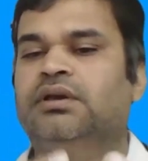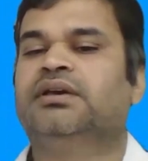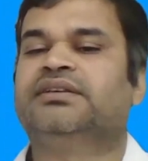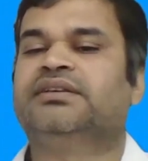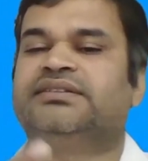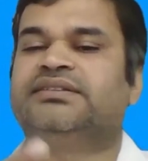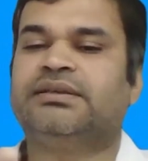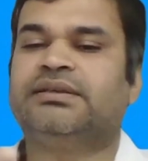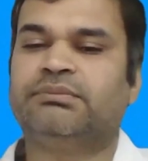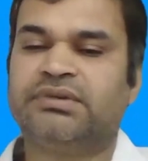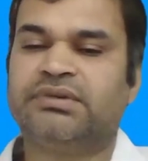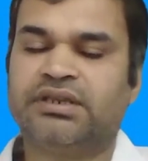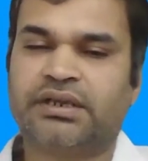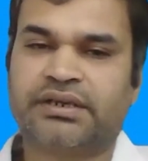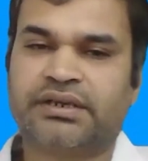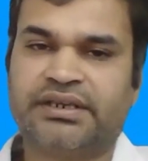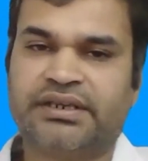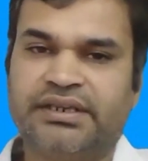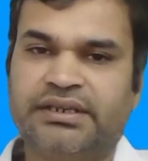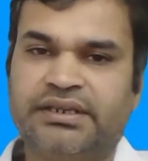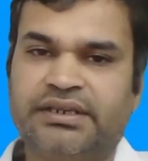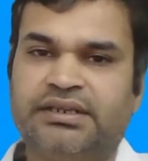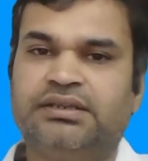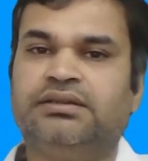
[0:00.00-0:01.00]

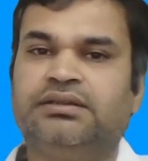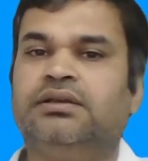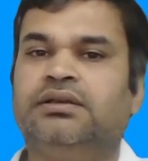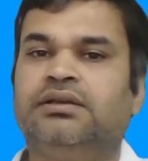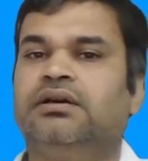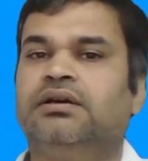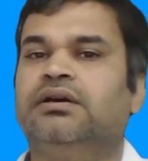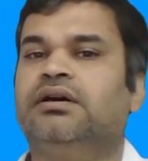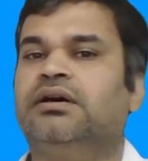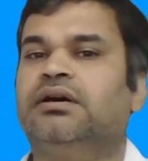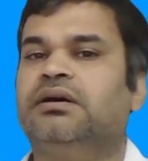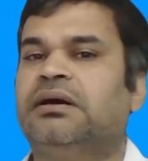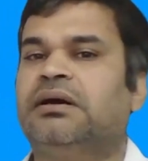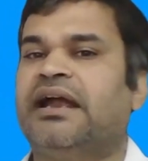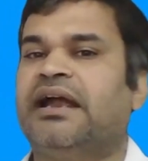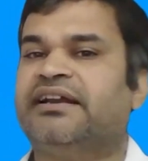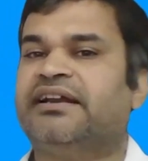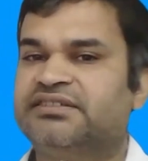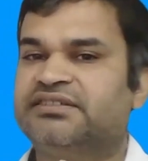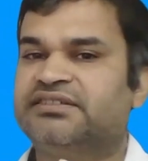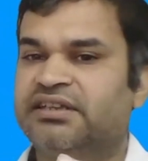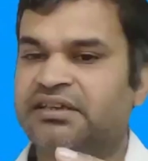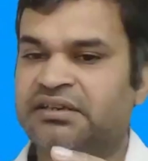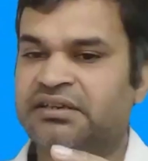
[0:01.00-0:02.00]
Similarly,
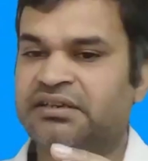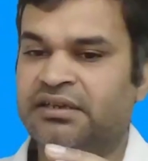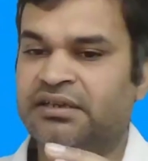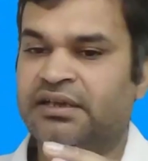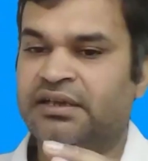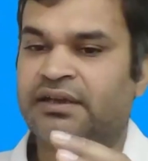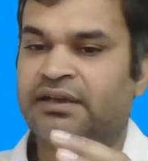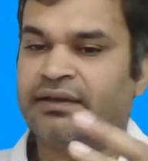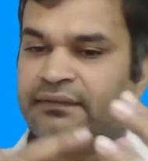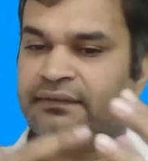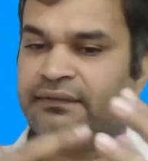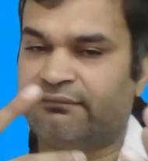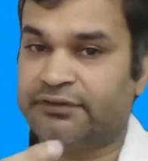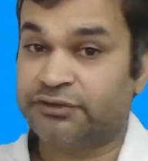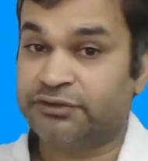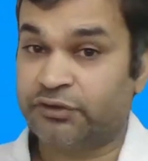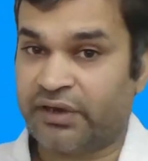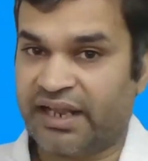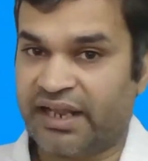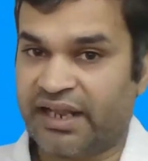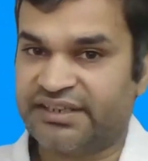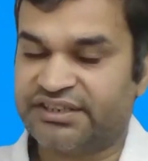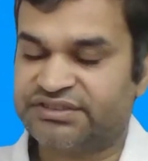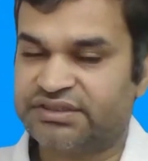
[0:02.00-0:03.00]
at the
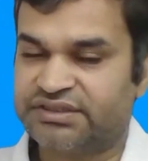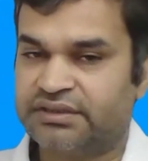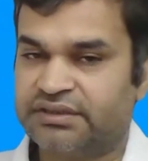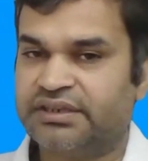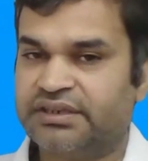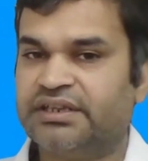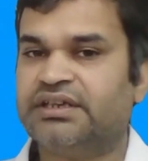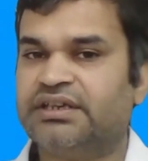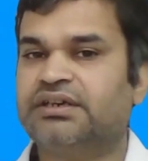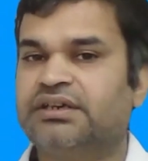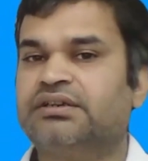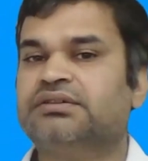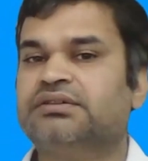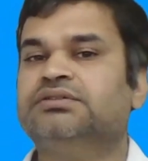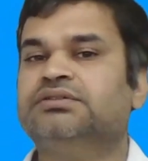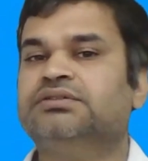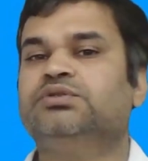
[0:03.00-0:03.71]
visualization layer,